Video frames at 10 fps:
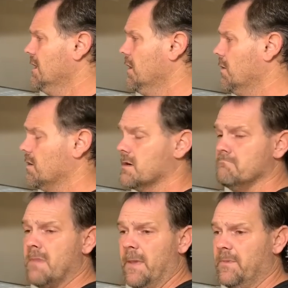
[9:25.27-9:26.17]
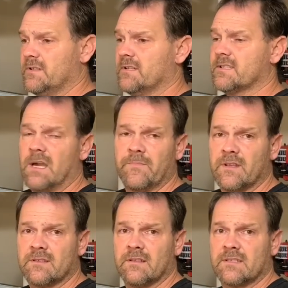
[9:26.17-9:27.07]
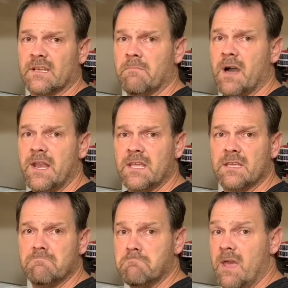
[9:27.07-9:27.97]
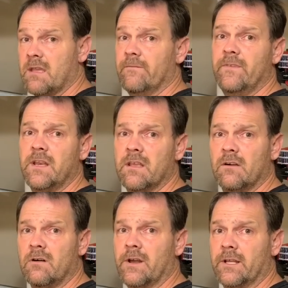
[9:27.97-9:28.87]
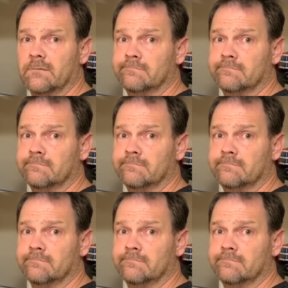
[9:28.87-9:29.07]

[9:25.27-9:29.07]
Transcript: or maybe it's just something so somebody can make a video on it.